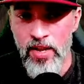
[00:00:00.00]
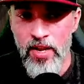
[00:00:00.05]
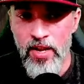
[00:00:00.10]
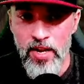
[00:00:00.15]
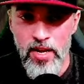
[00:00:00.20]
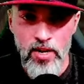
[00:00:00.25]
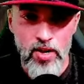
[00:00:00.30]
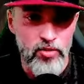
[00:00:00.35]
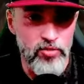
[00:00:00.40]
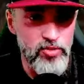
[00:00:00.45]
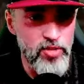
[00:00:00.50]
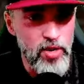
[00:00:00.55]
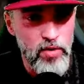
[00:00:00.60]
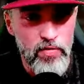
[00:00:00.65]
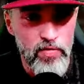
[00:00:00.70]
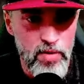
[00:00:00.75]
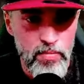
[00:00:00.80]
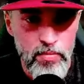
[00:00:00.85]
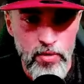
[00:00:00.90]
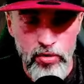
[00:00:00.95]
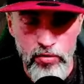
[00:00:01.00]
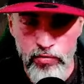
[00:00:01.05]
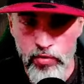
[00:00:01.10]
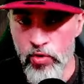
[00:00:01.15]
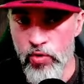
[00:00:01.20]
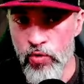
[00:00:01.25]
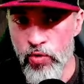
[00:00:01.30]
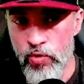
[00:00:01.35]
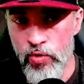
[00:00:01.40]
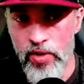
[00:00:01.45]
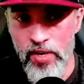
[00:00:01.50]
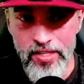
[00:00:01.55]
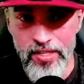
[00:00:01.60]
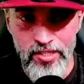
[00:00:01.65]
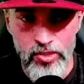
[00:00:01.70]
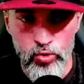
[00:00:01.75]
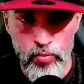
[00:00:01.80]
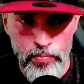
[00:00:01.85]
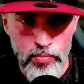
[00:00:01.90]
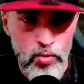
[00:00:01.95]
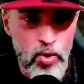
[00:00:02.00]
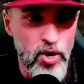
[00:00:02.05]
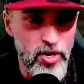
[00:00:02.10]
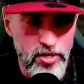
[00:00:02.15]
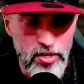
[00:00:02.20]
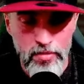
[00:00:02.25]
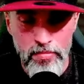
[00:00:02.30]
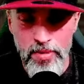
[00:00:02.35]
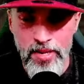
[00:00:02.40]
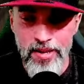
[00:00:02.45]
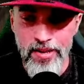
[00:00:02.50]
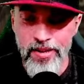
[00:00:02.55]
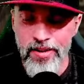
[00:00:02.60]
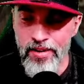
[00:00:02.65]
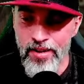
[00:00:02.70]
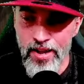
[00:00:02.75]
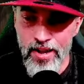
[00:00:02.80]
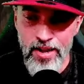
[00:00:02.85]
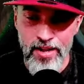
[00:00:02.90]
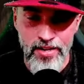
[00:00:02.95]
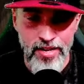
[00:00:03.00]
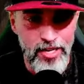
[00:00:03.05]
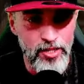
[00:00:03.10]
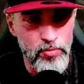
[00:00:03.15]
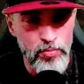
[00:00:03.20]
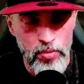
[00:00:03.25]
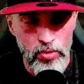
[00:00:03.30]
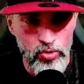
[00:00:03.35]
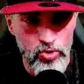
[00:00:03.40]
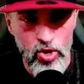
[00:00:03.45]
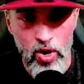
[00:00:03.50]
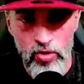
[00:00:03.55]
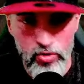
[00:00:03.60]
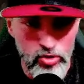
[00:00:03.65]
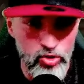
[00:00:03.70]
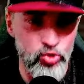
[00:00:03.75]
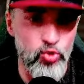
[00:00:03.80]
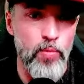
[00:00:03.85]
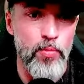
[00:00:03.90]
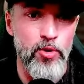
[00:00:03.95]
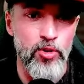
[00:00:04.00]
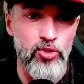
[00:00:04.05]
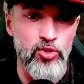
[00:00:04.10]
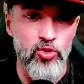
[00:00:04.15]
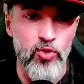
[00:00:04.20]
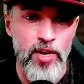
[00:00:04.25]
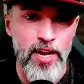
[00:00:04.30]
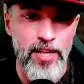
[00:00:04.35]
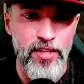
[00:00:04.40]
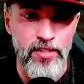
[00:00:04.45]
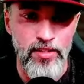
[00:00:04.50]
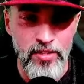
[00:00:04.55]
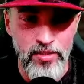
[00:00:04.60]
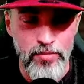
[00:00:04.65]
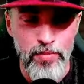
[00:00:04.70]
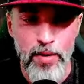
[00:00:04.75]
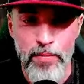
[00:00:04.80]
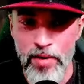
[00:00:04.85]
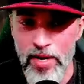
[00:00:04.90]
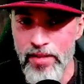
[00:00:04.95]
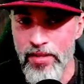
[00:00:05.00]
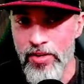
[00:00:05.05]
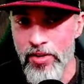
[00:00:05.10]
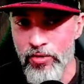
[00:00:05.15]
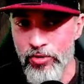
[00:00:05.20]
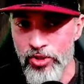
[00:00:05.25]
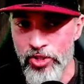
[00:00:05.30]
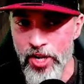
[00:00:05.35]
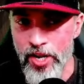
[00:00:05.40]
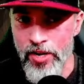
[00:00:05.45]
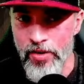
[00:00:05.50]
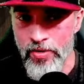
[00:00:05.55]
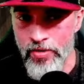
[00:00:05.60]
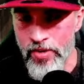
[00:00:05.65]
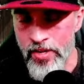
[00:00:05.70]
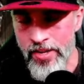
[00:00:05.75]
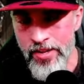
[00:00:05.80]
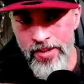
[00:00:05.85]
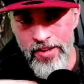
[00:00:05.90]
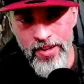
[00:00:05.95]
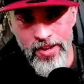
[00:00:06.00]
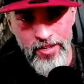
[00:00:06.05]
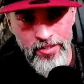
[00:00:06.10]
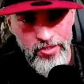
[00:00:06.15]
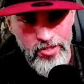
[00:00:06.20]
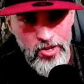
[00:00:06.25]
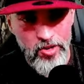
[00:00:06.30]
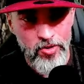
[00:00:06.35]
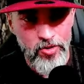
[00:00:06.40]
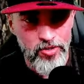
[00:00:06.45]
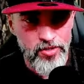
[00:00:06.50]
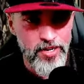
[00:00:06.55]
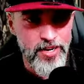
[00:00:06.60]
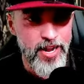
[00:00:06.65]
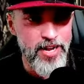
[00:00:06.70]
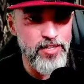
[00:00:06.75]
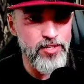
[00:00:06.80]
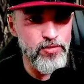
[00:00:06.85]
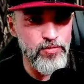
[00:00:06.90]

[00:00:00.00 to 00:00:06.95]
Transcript: You know, thank you very much for who is supporting me. Uh, let's build all this community together. This is my brand new channel and see you in the next